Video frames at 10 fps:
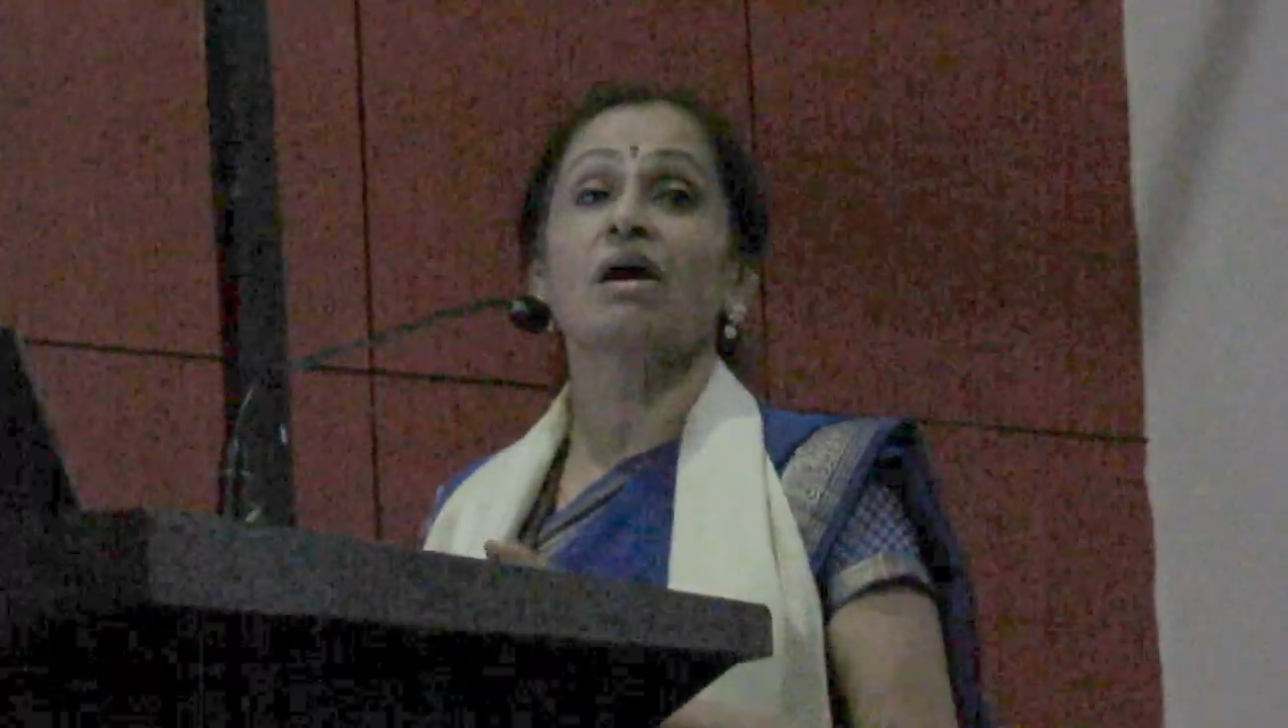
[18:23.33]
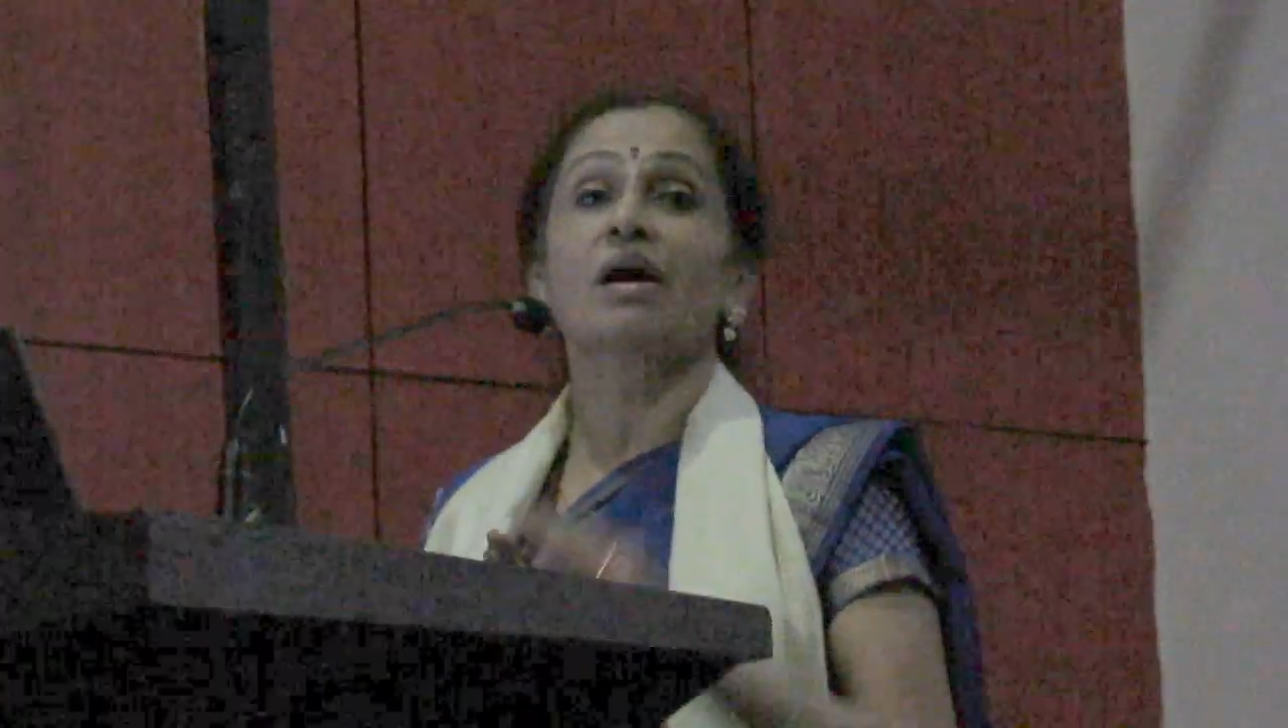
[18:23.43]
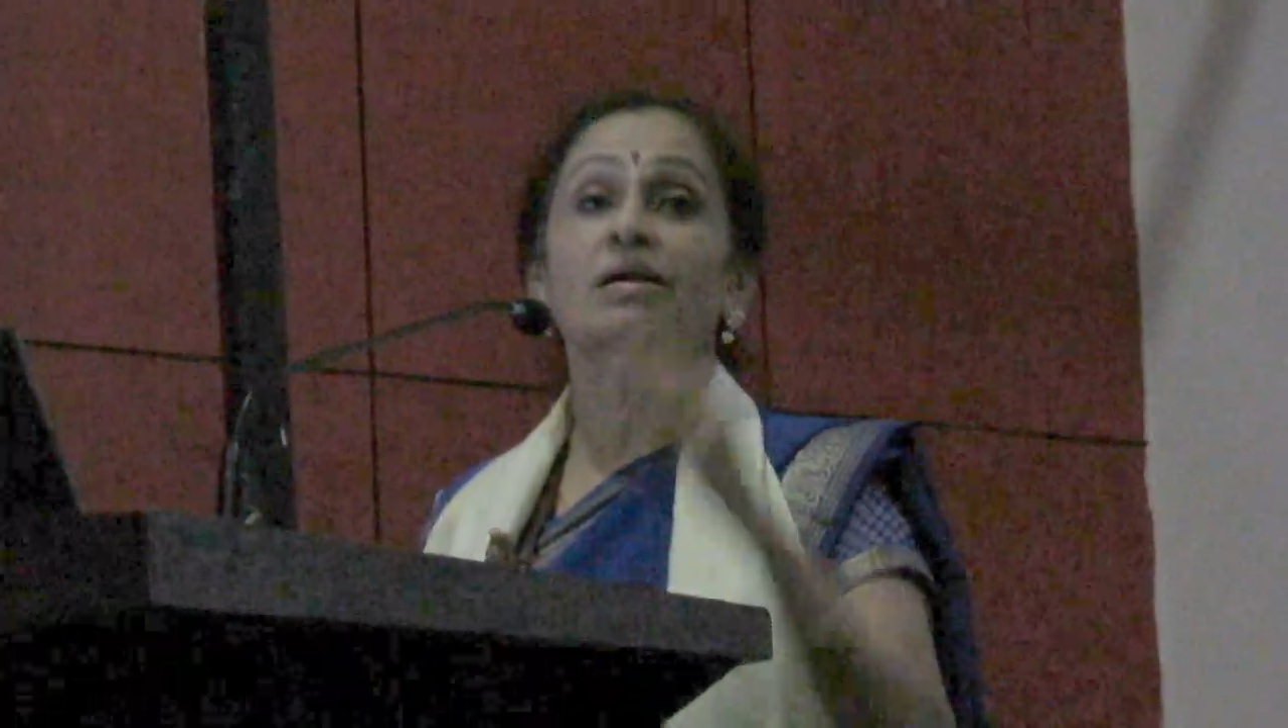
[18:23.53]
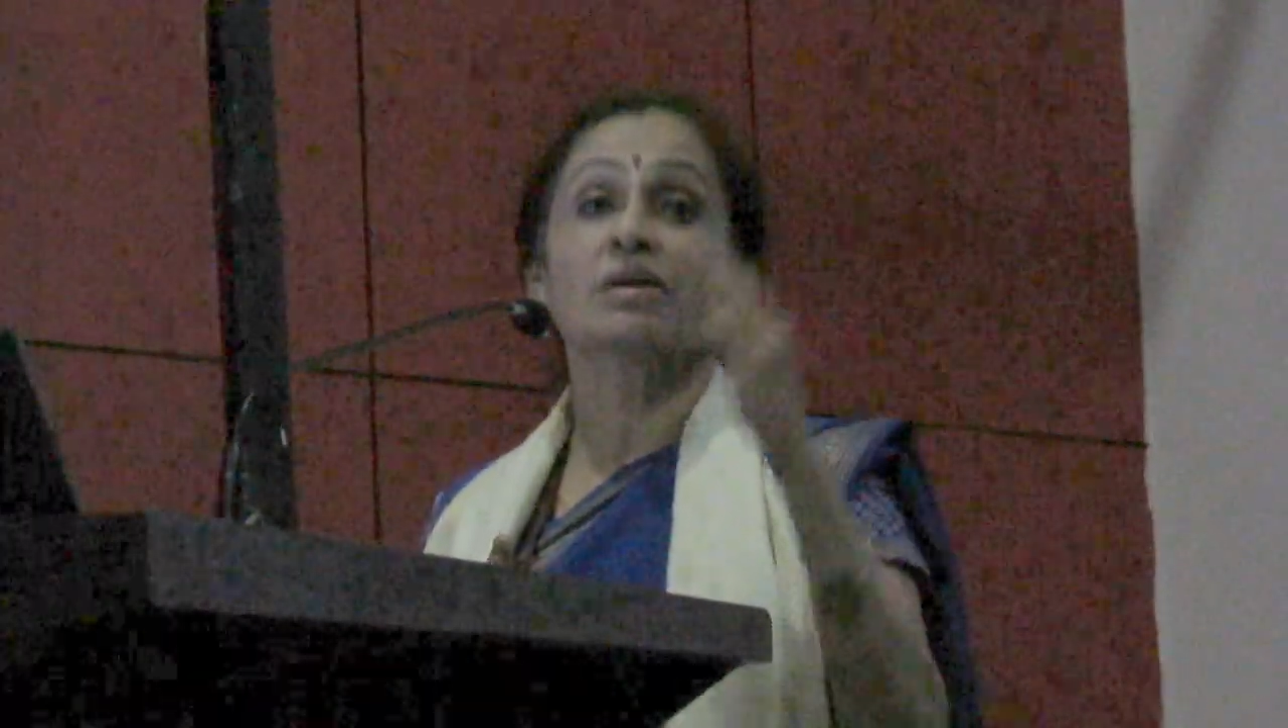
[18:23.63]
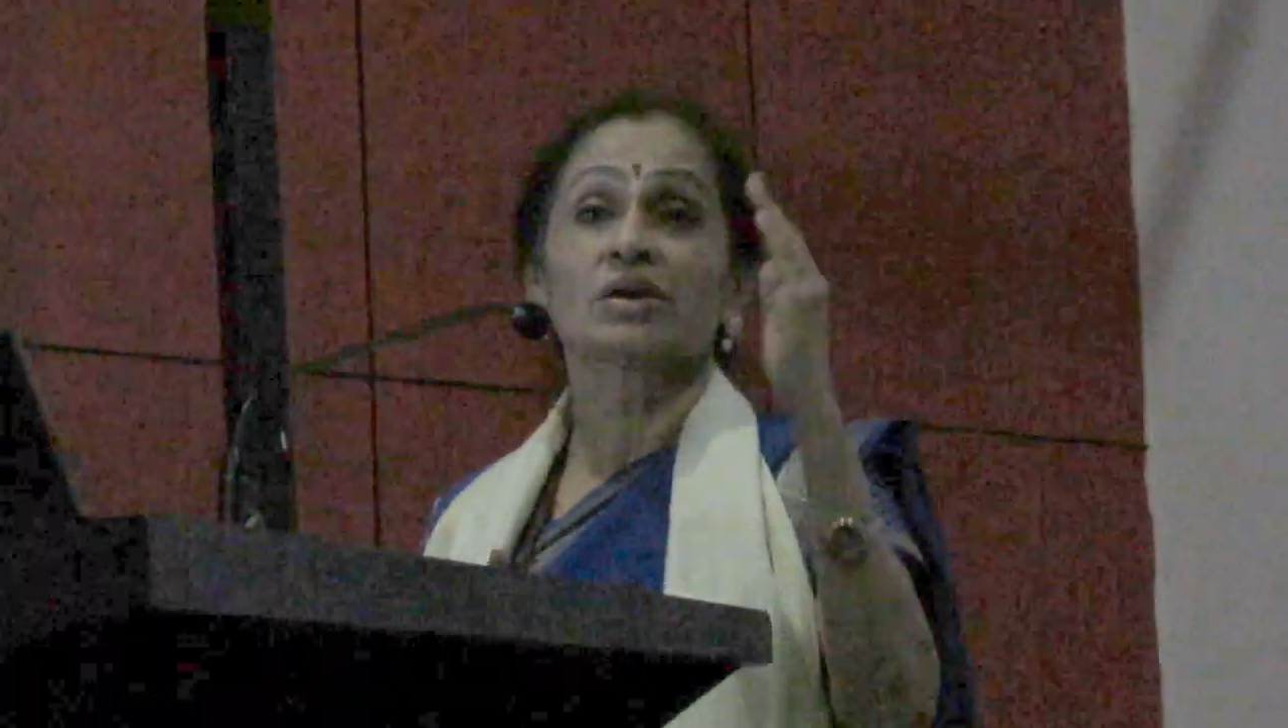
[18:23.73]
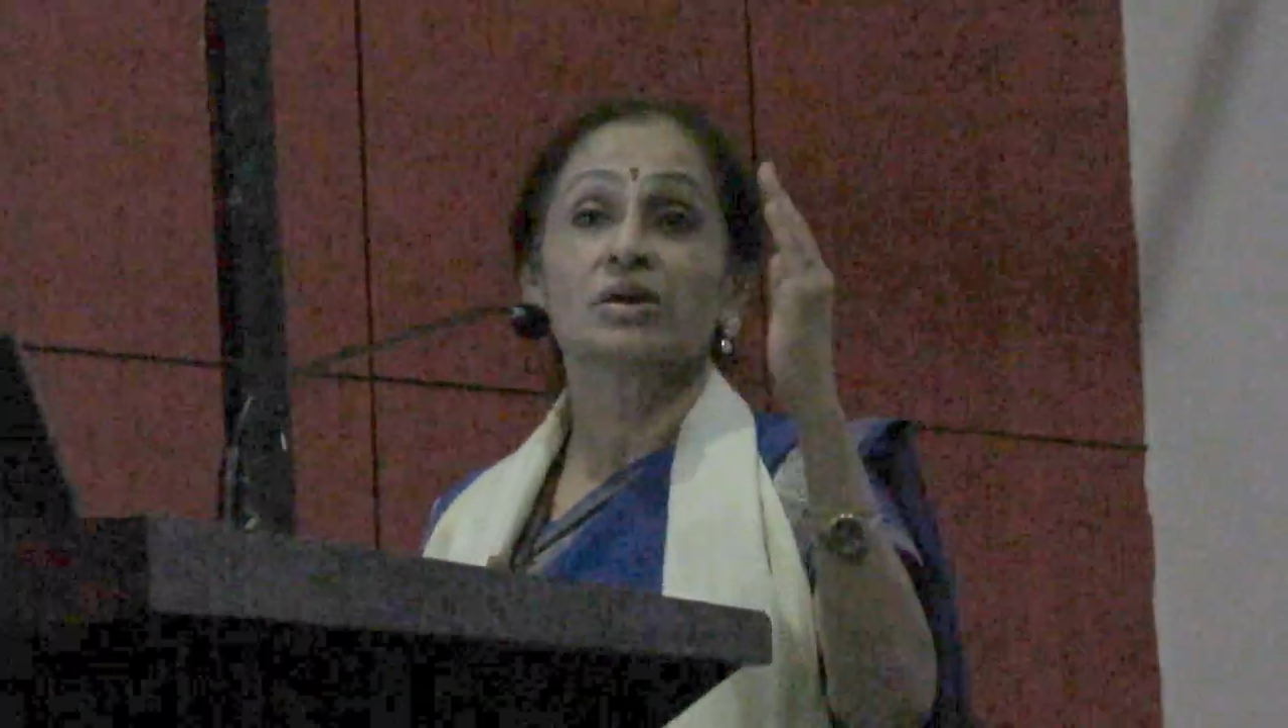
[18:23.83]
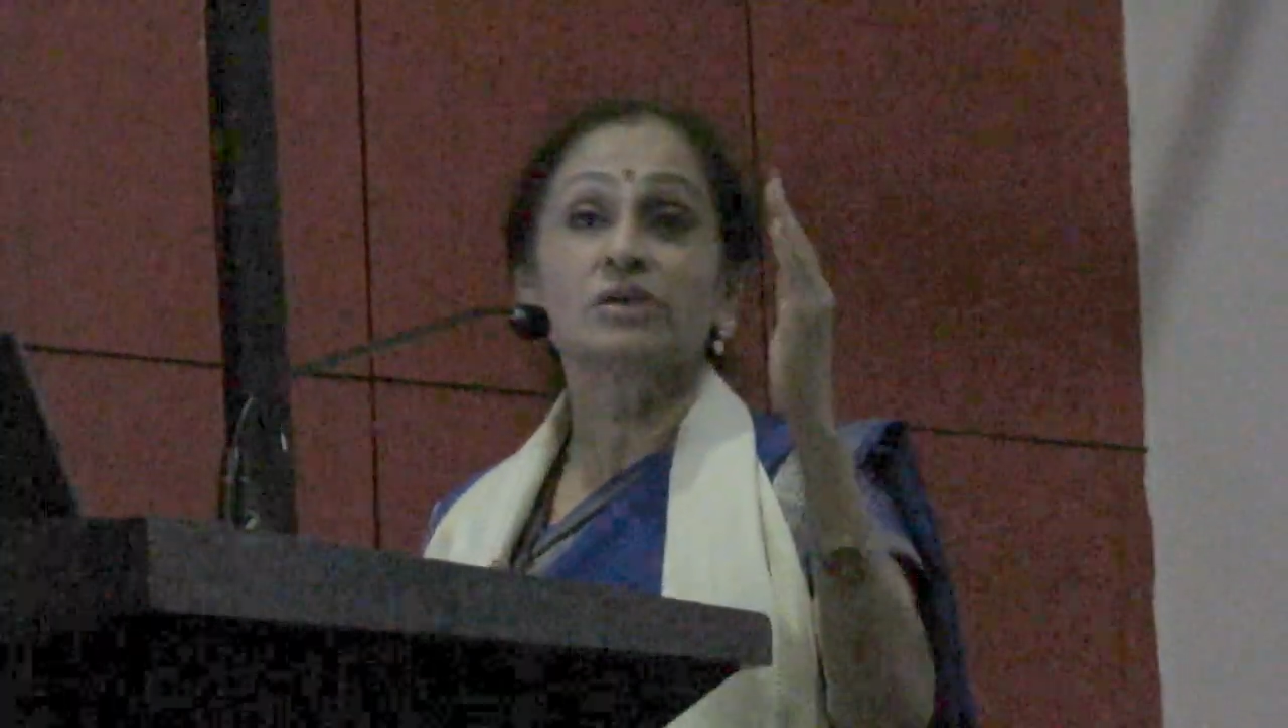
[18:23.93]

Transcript: are